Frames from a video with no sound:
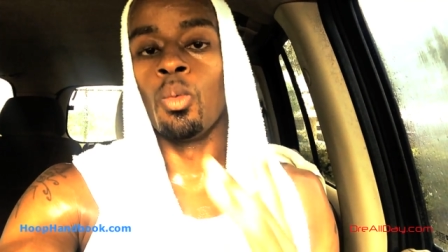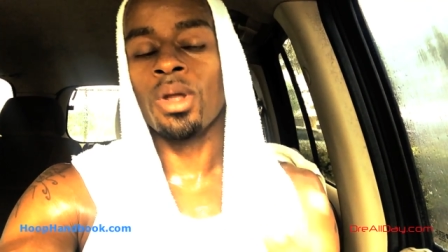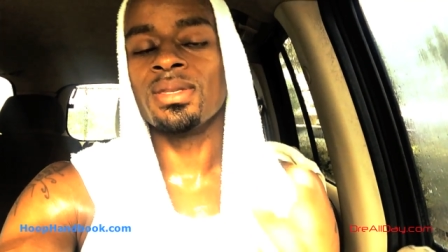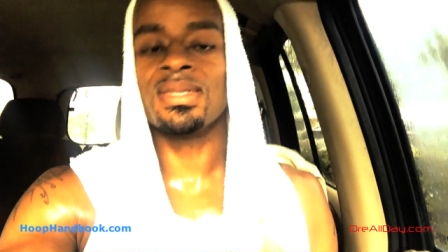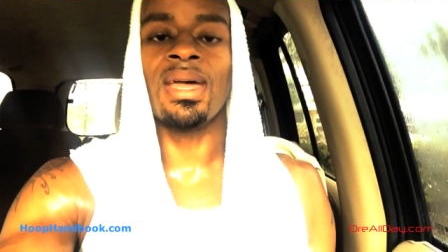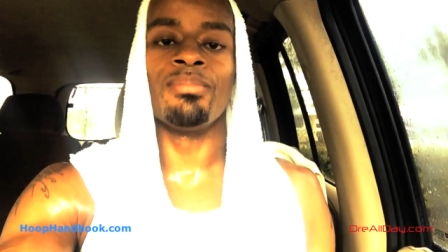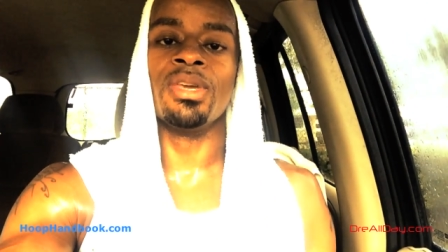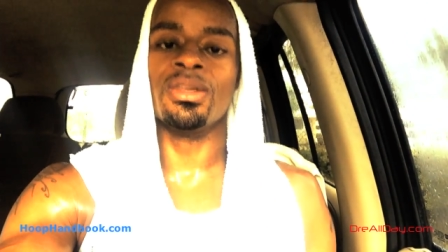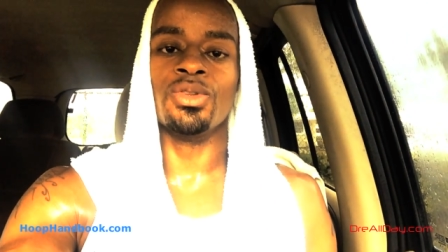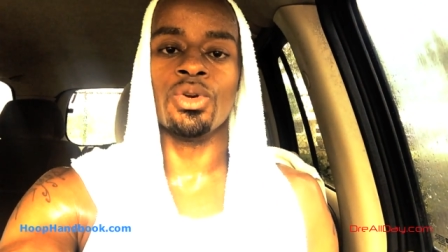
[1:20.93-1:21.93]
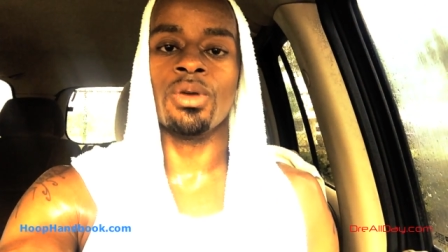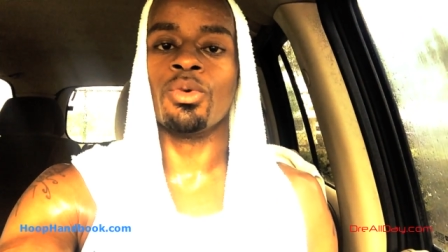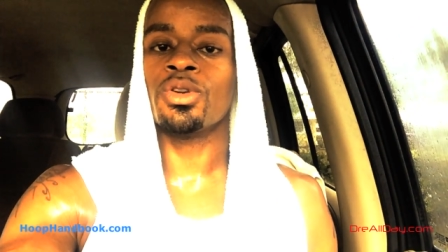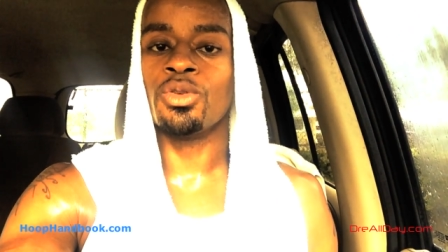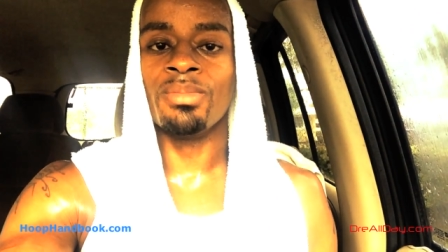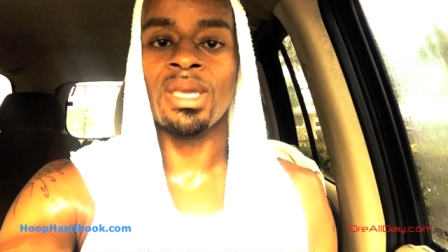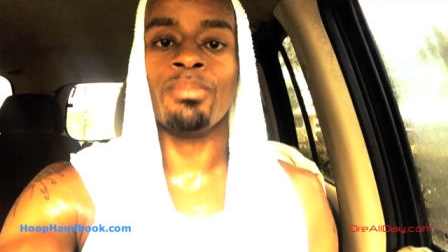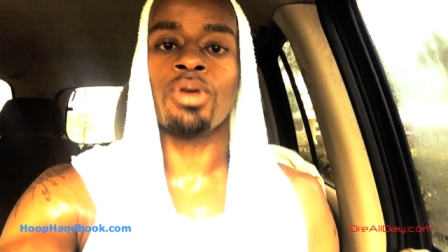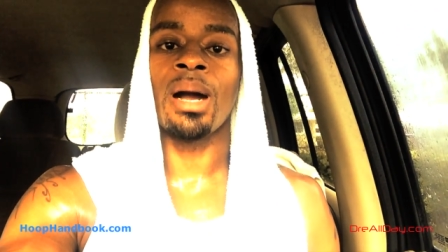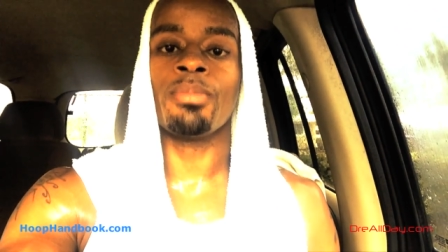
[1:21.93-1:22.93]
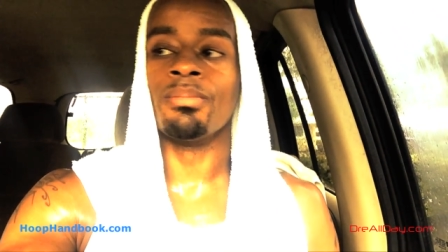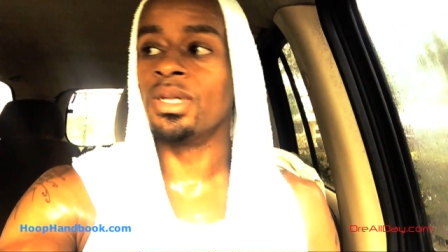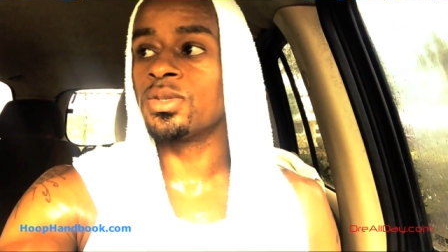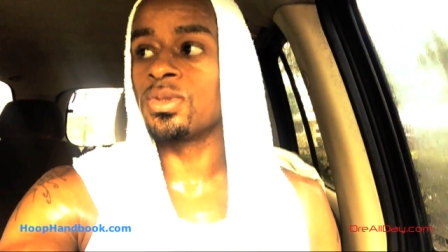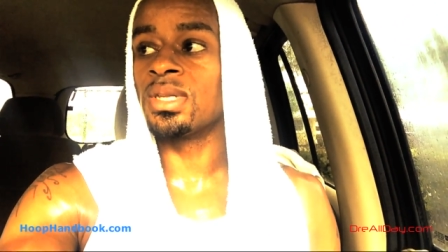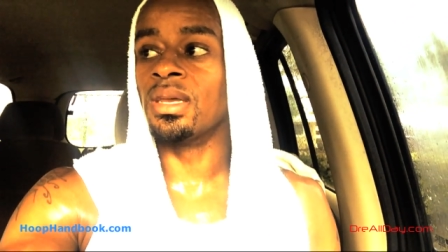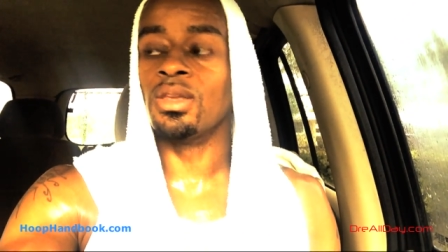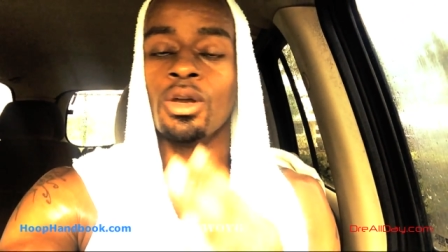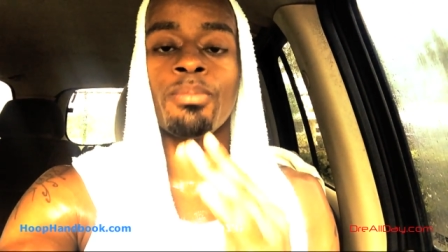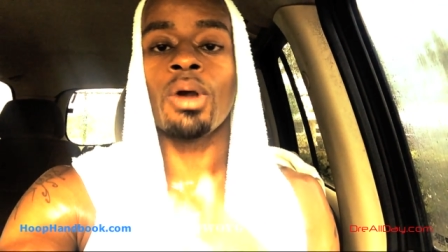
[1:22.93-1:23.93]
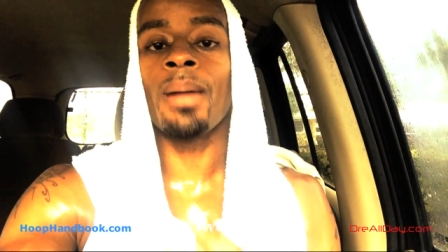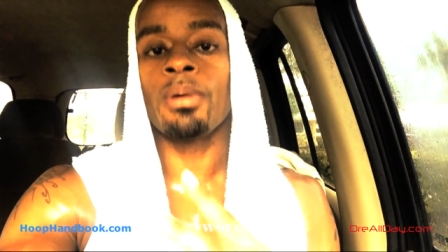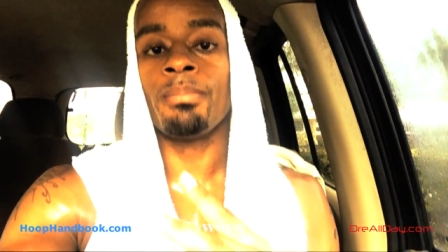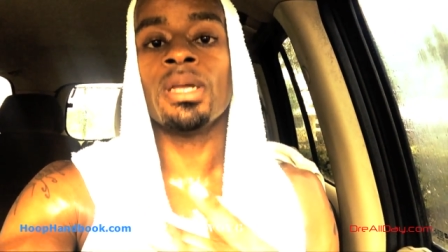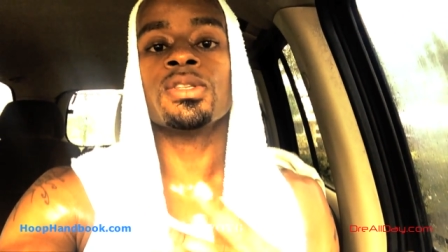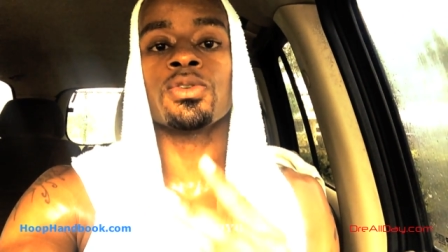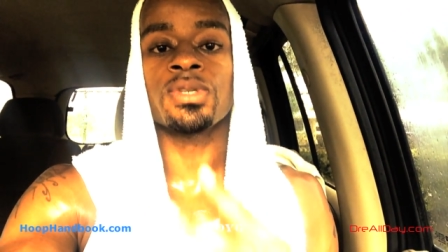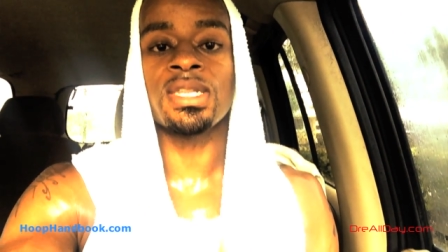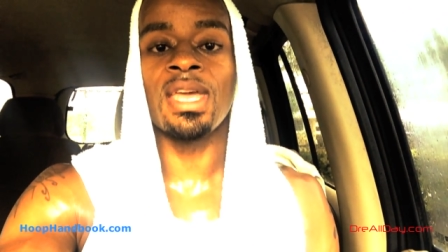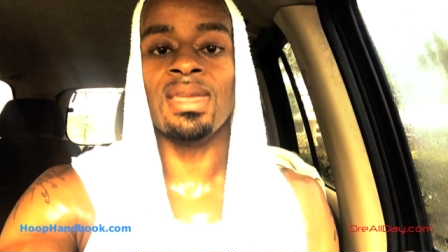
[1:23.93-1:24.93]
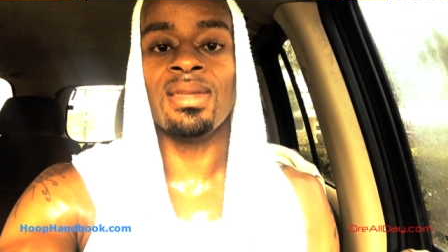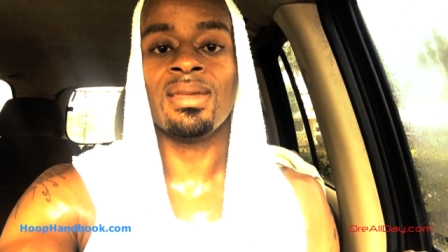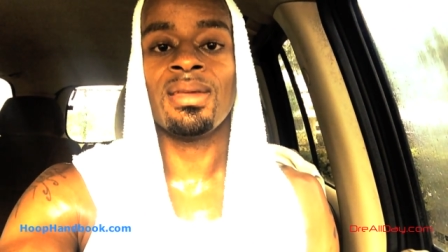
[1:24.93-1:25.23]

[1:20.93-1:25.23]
What does that mean, Dre? What do you mean proper mental state? Your proper mental state